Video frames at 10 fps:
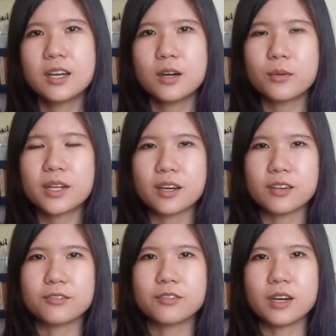when
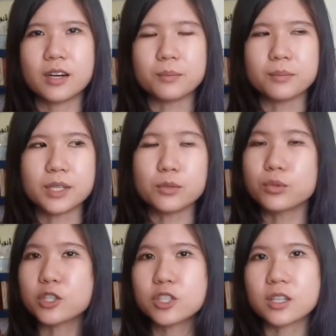I've been
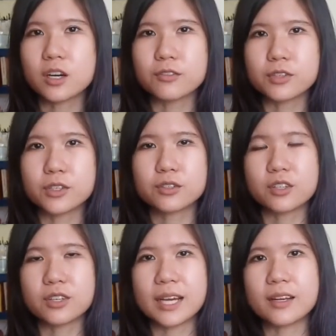watching a lot of videos
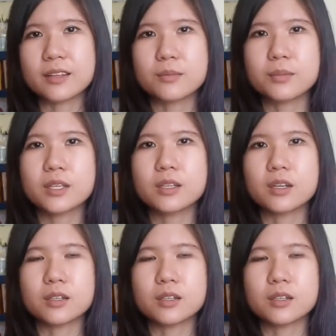on anatomy,